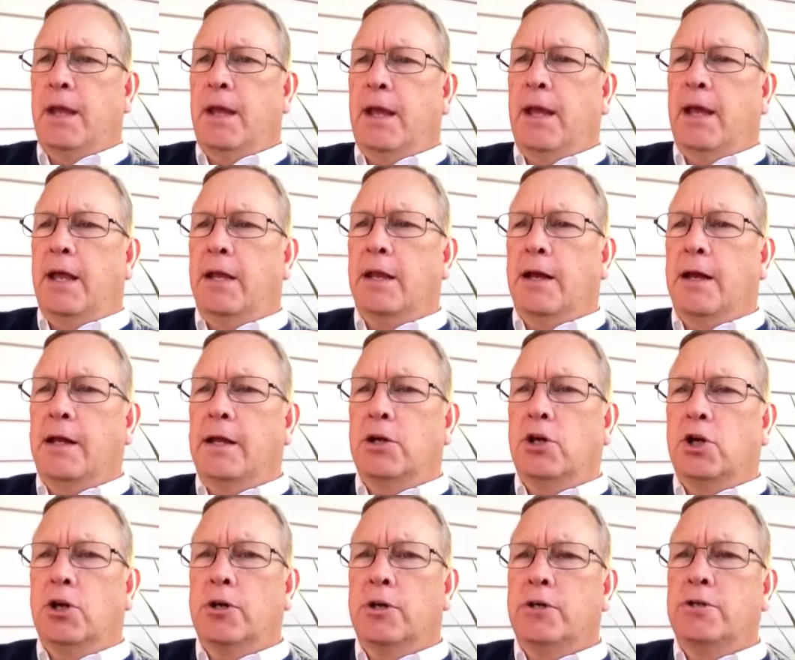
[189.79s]
And I
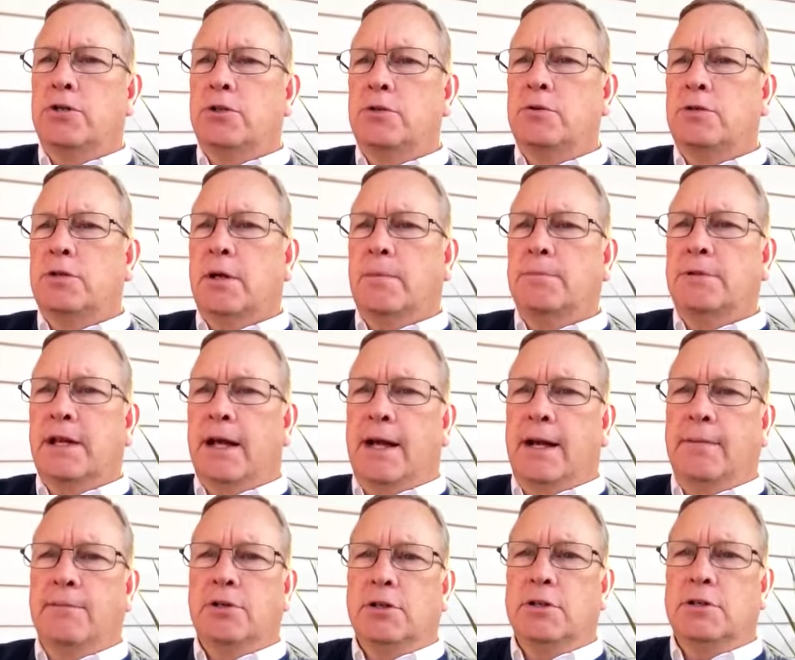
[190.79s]
encourage you
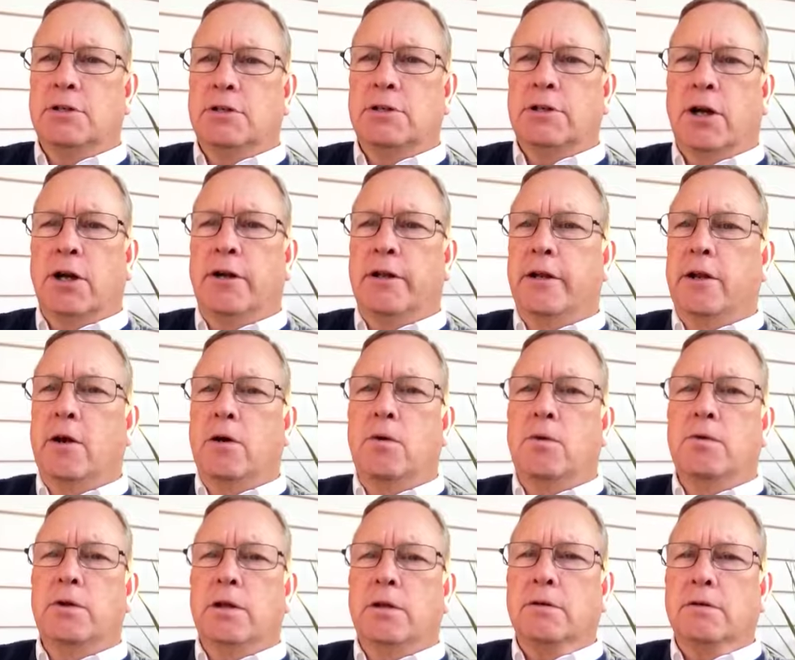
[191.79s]
sometime just to turn it
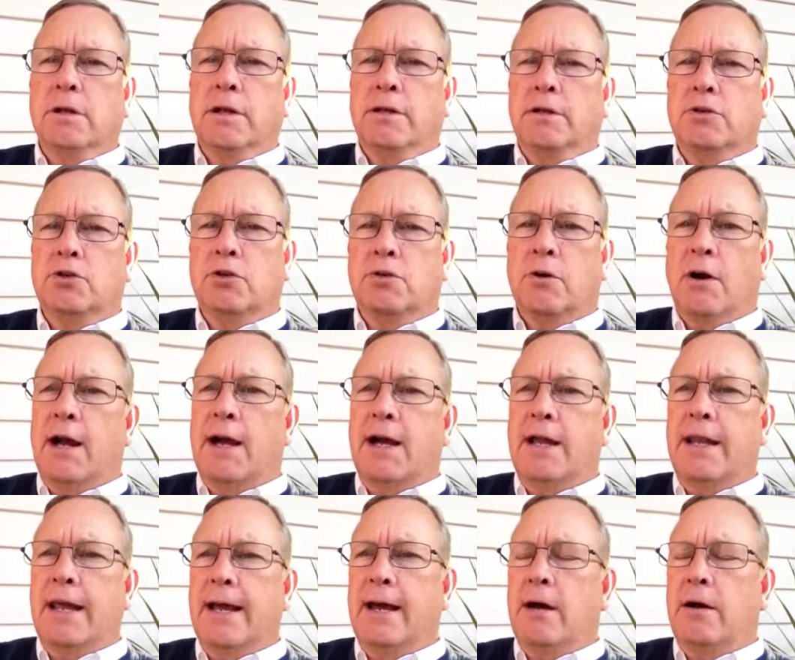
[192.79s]
on and
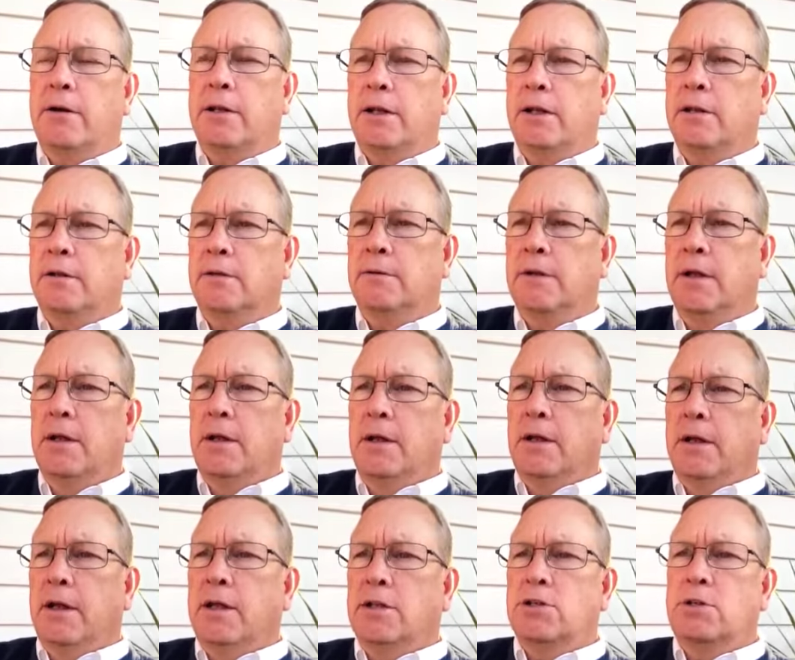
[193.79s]
try it out and
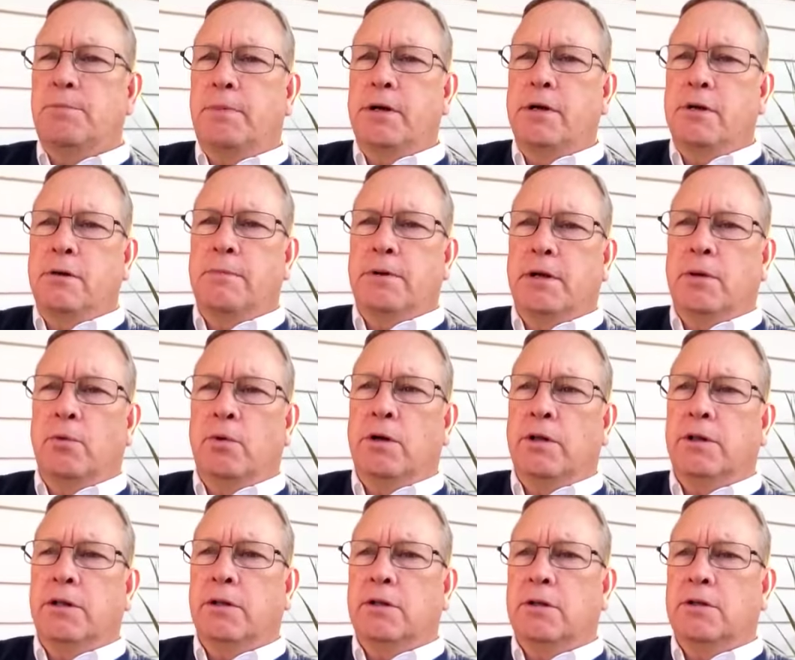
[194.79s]
experiment
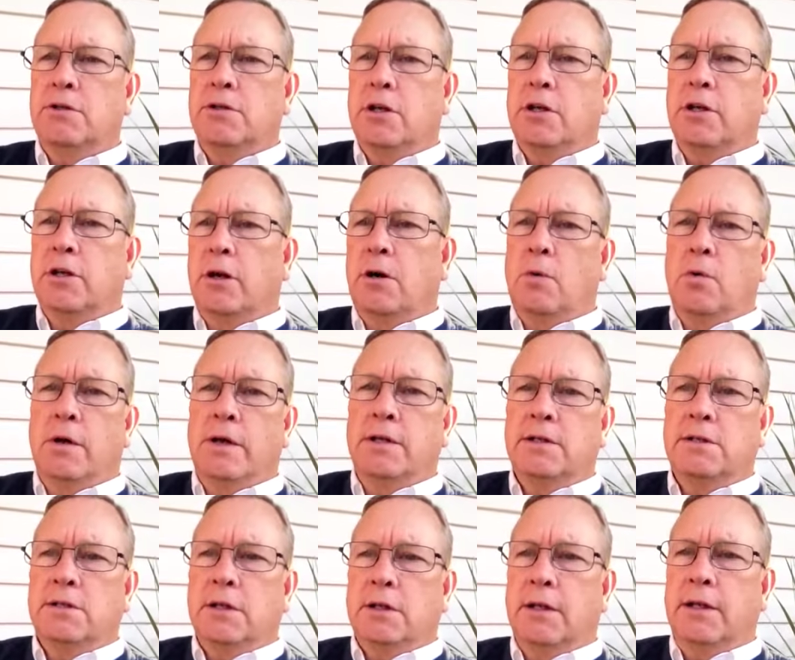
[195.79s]
with it, because you can
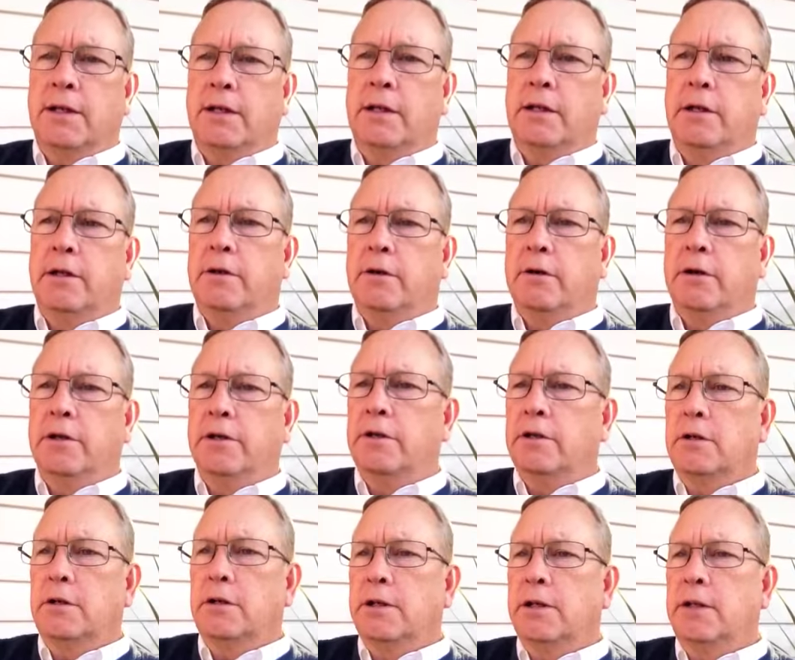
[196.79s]
always delete it or
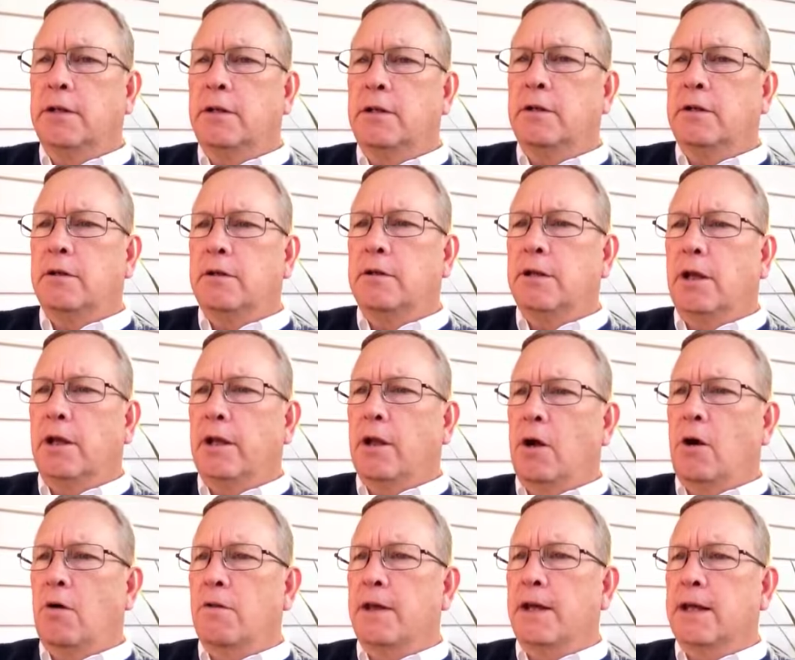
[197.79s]
undelete it and
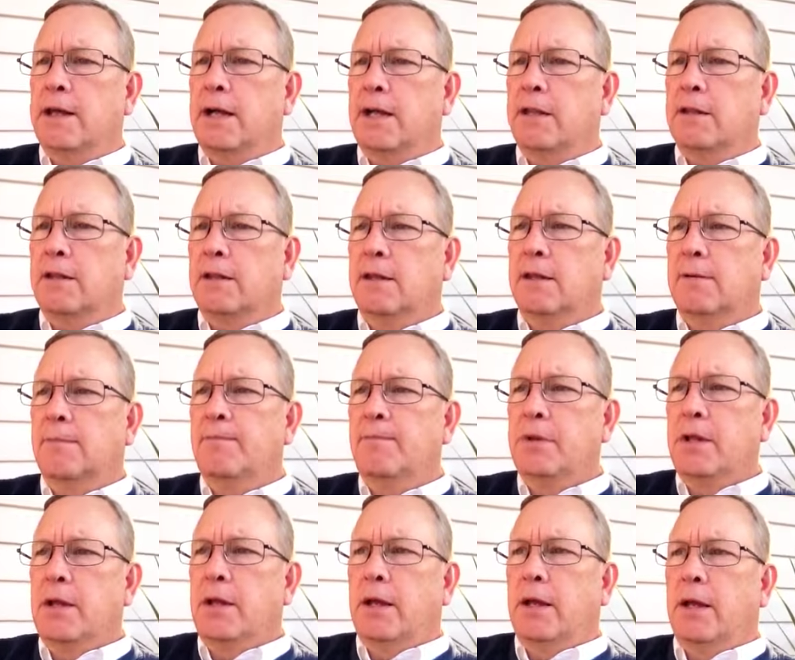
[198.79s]
all that kind of thing.
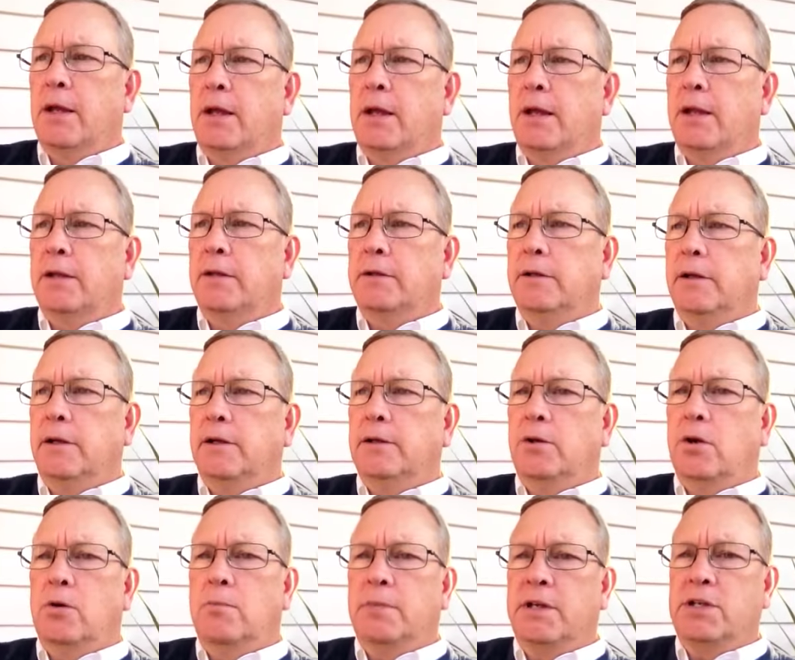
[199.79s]
And
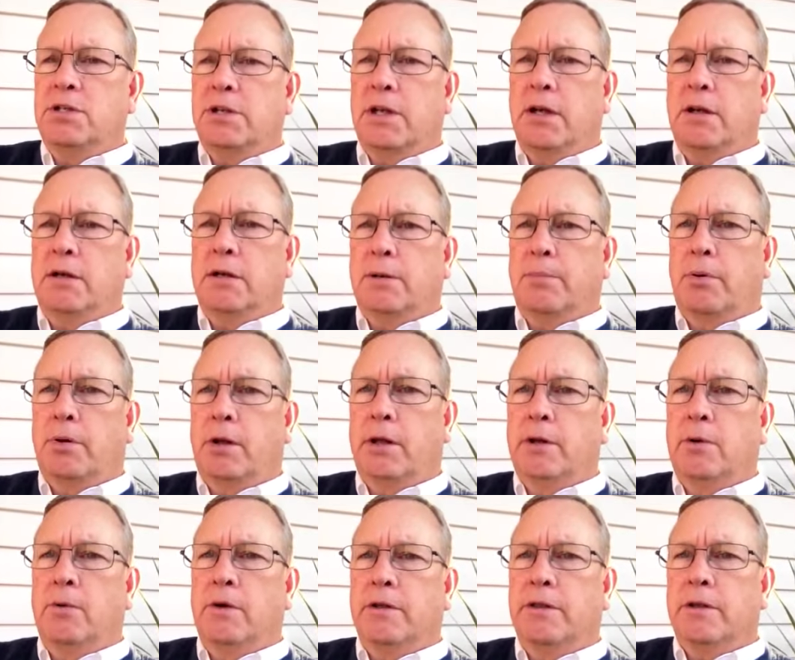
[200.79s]
don't be scared to
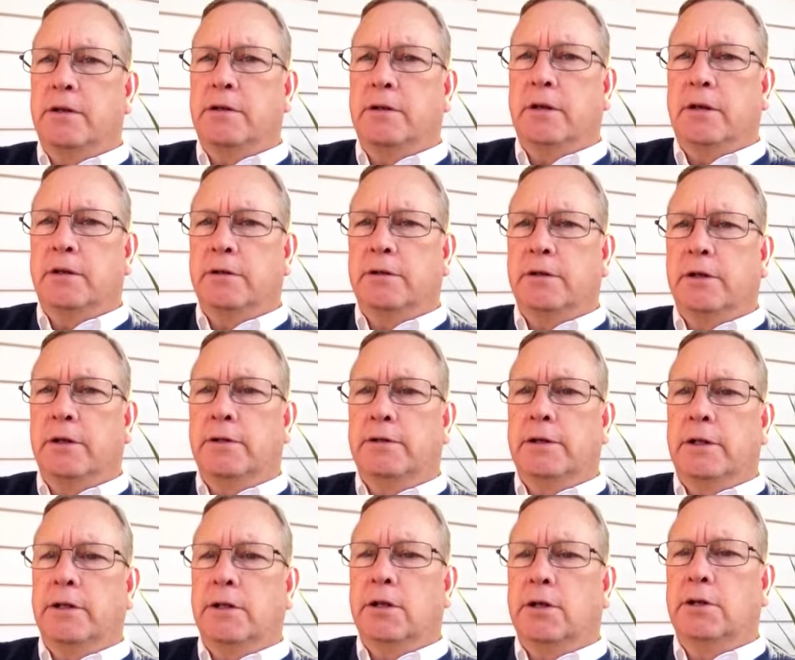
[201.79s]
play with it and
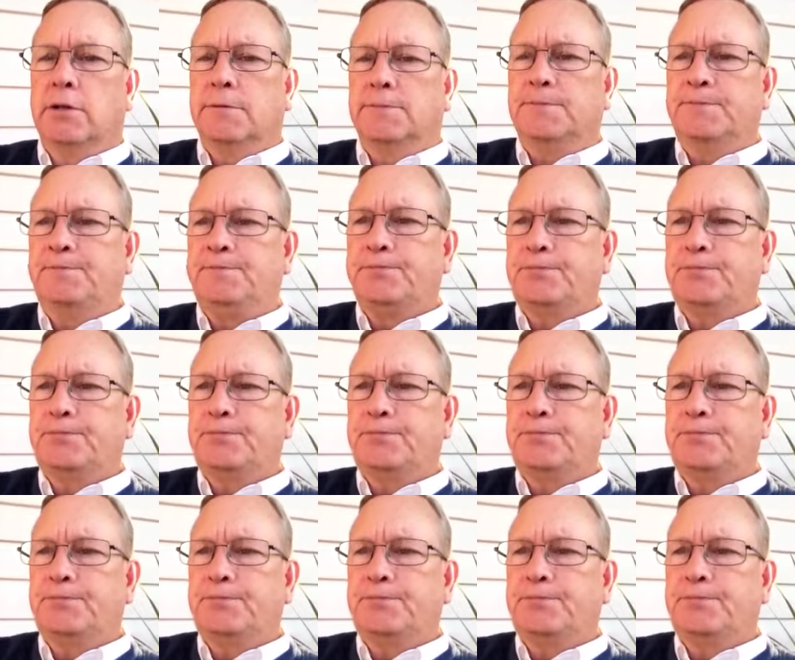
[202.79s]
learn.